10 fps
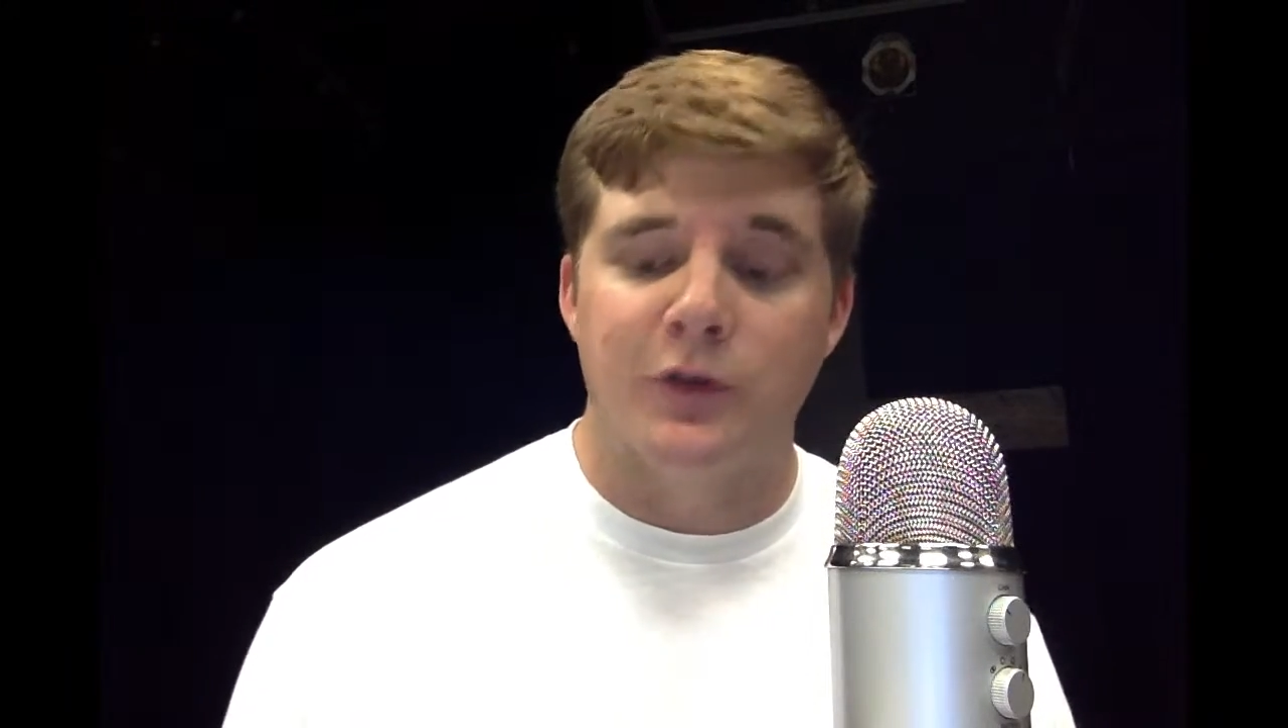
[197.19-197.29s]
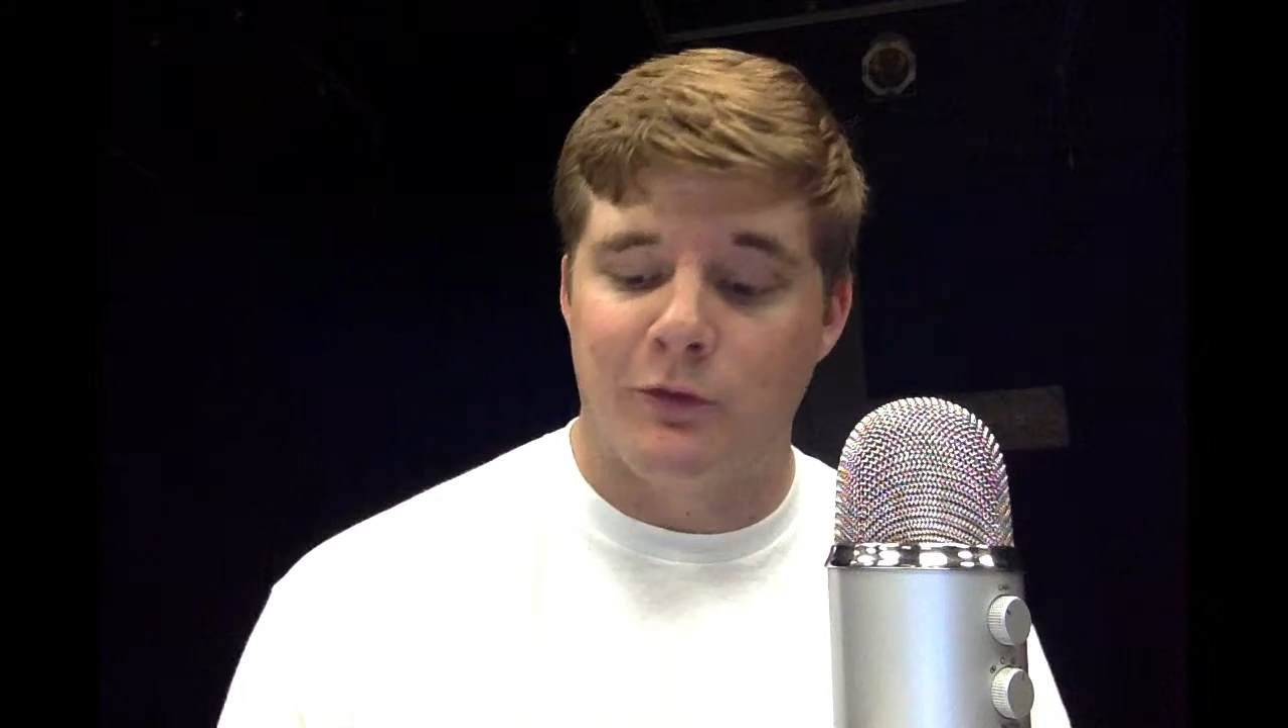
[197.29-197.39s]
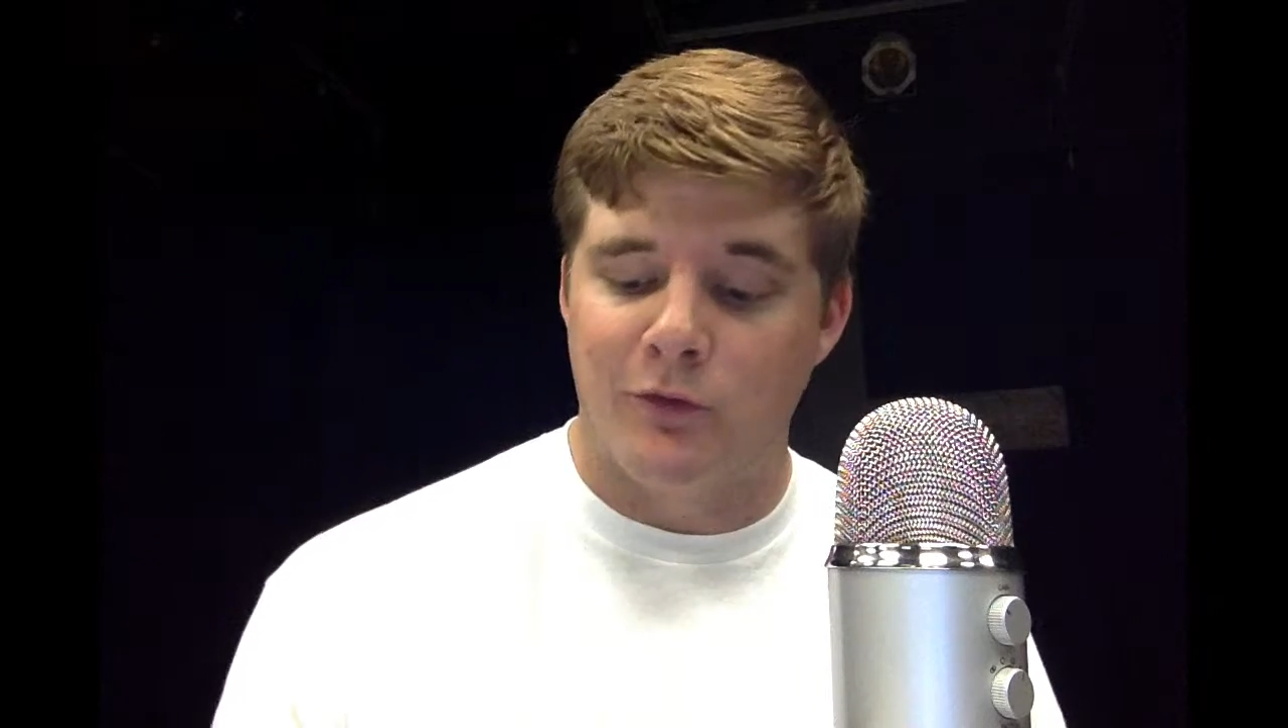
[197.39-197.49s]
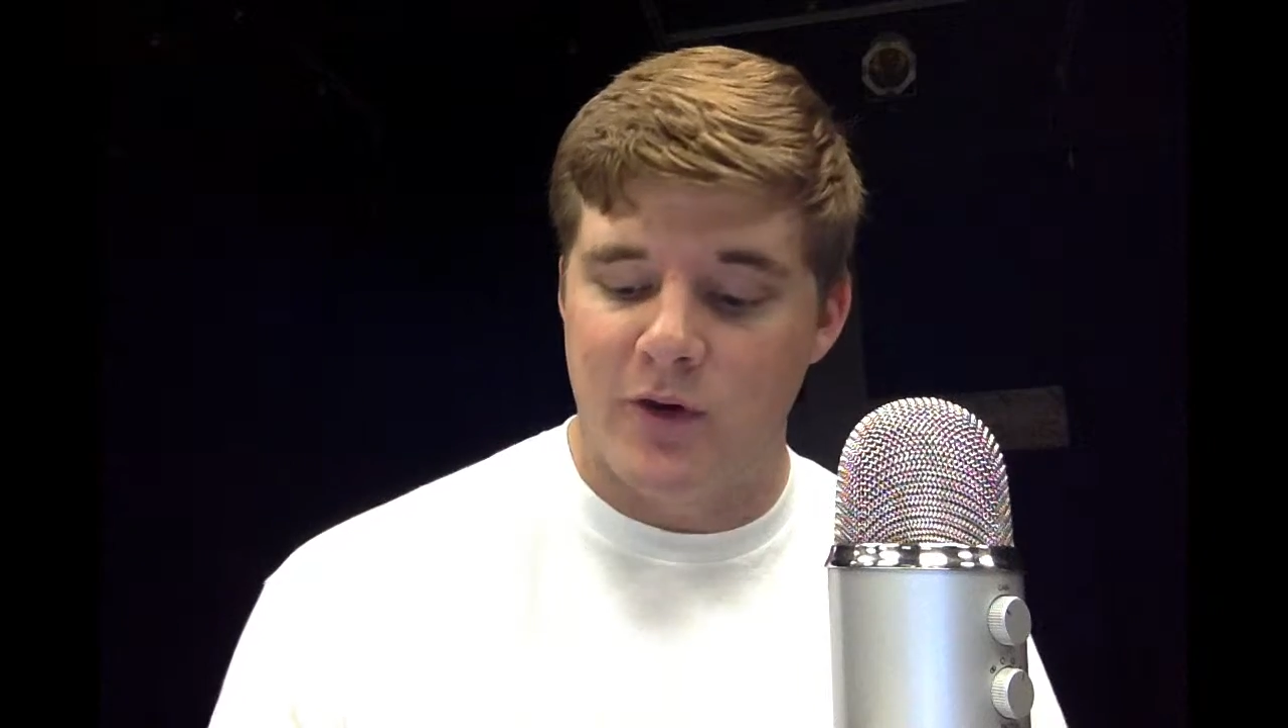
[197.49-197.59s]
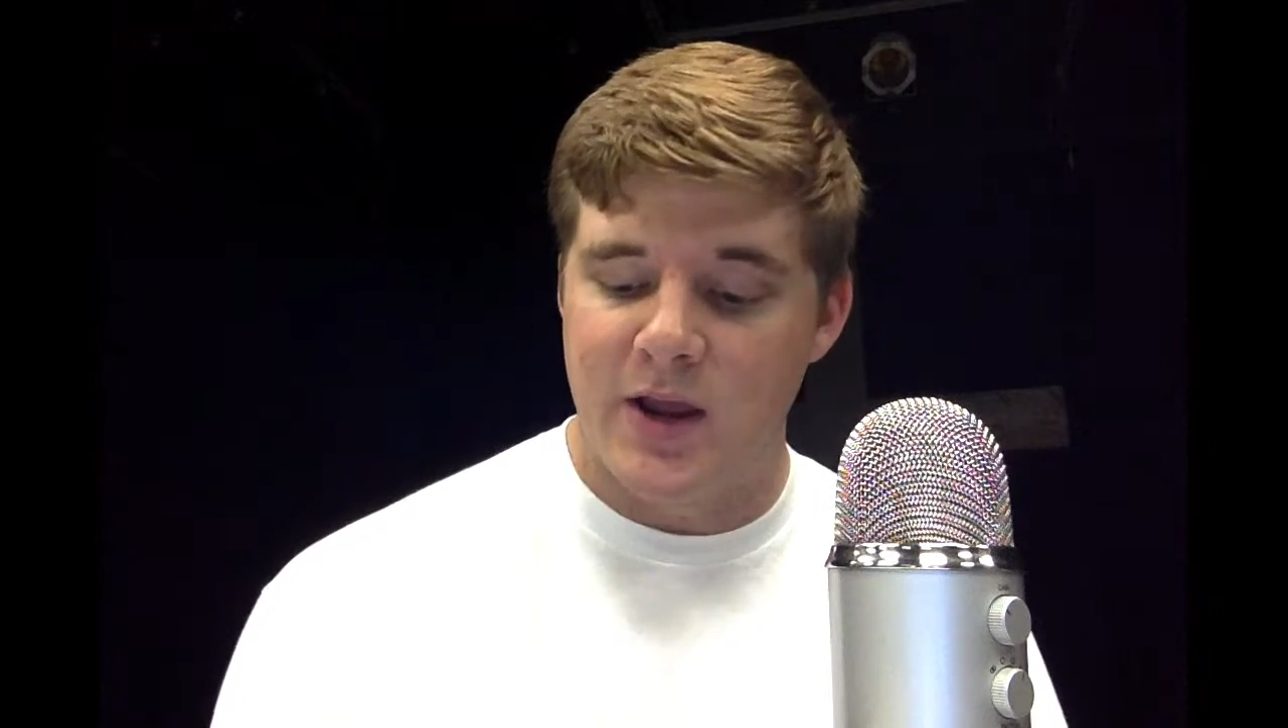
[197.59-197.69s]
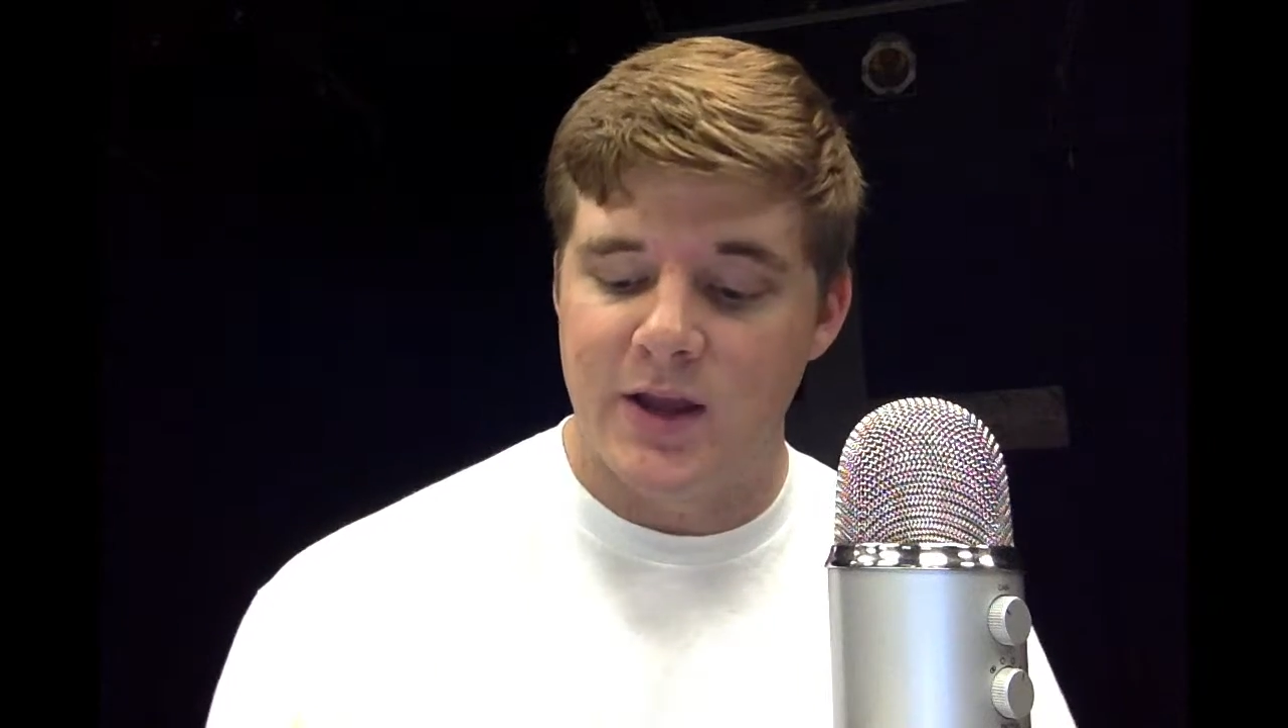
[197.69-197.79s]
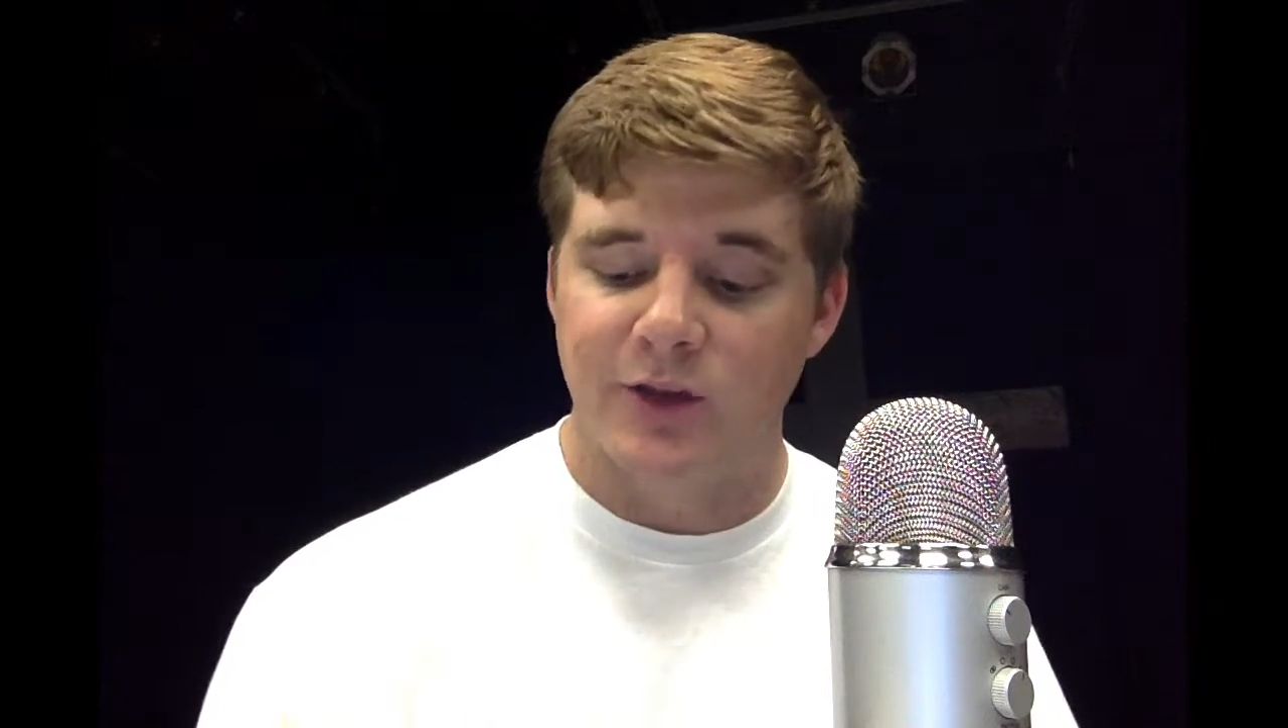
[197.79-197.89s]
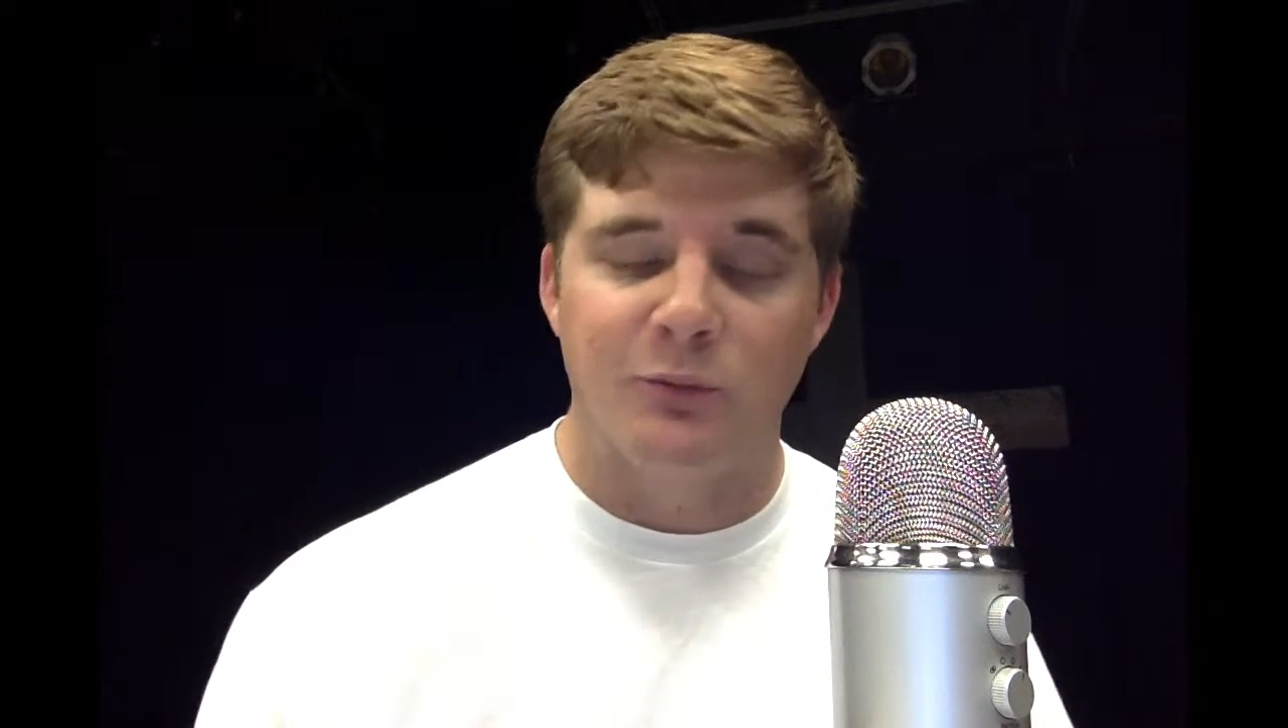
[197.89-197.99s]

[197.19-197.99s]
to free his